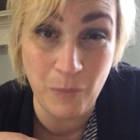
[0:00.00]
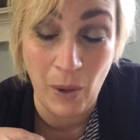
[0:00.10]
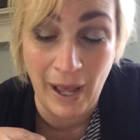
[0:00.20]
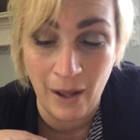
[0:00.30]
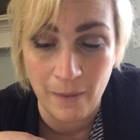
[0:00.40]

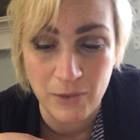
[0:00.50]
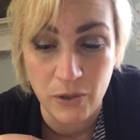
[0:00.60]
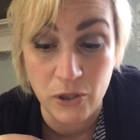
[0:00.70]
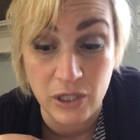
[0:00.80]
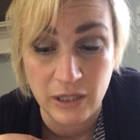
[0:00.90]
Wow. So
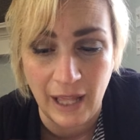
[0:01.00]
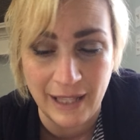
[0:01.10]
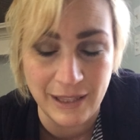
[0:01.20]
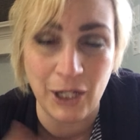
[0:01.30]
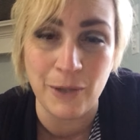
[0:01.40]
there's a
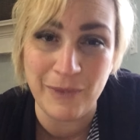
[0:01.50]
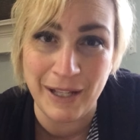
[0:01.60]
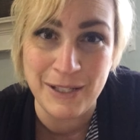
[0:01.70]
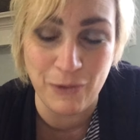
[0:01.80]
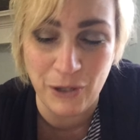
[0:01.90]
lot there.
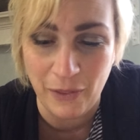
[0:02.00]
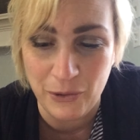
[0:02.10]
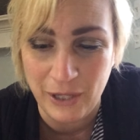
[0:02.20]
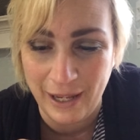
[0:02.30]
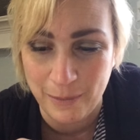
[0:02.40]
That's for another
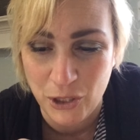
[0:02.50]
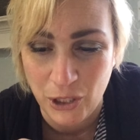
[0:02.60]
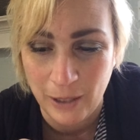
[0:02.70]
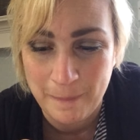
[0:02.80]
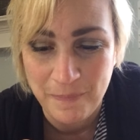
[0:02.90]
day, I'm
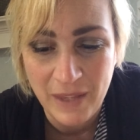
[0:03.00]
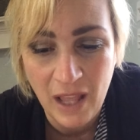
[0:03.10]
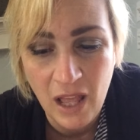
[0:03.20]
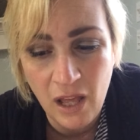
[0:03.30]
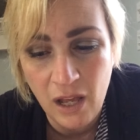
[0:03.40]
sure.
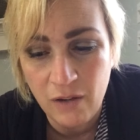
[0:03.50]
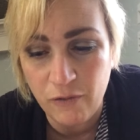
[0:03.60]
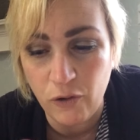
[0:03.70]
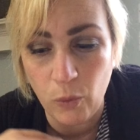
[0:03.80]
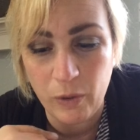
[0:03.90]

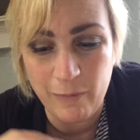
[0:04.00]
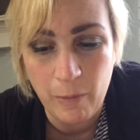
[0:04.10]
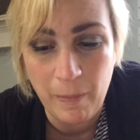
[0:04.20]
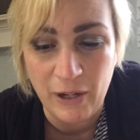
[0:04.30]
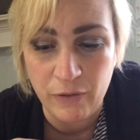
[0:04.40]
For it would have
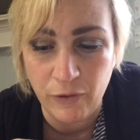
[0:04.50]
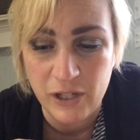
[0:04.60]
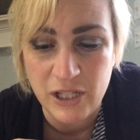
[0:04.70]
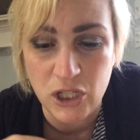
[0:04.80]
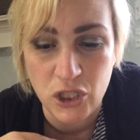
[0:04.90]
been better for
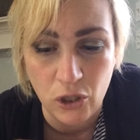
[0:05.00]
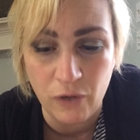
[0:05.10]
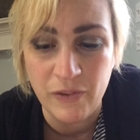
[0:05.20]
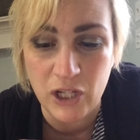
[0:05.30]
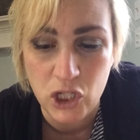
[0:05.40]
us to
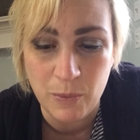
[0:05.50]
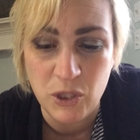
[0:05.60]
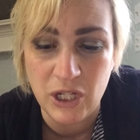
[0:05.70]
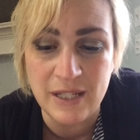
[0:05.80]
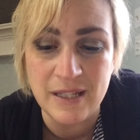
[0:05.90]
serve the
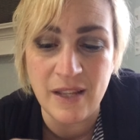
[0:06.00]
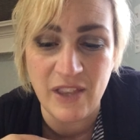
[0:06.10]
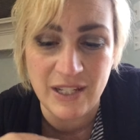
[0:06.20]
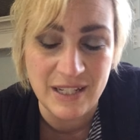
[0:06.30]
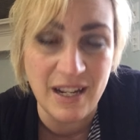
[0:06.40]
Egyptians
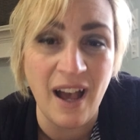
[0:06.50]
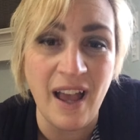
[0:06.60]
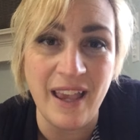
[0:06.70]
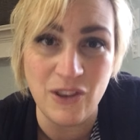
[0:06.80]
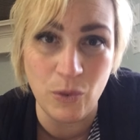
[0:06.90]
than to
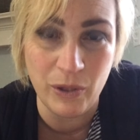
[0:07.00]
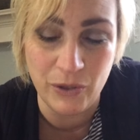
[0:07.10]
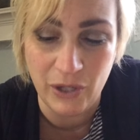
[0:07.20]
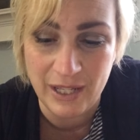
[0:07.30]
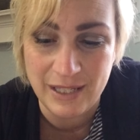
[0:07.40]
die in the
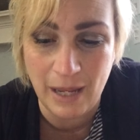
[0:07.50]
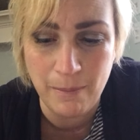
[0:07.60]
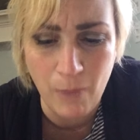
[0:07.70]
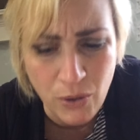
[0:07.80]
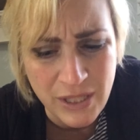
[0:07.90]
wilderness.
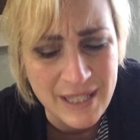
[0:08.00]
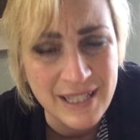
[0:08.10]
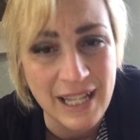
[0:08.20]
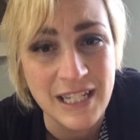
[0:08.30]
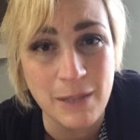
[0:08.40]
And Moses
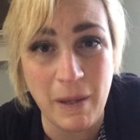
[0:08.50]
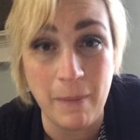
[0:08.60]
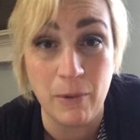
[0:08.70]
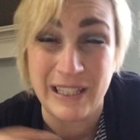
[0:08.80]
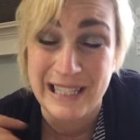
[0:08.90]
said to the
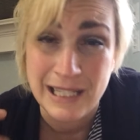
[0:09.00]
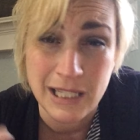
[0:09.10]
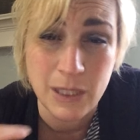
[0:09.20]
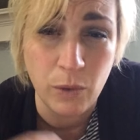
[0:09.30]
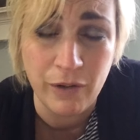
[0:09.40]
people, Now, this
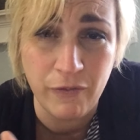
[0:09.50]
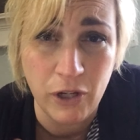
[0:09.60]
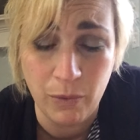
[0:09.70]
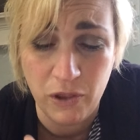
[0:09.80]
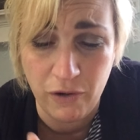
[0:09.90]
is the word for
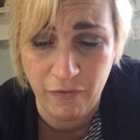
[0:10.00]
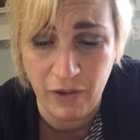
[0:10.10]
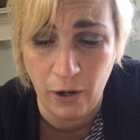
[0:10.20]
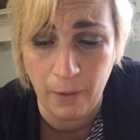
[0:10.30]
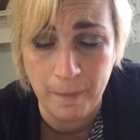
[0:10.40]
you with your
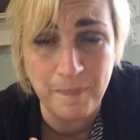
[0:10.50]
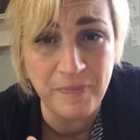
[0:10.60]
fear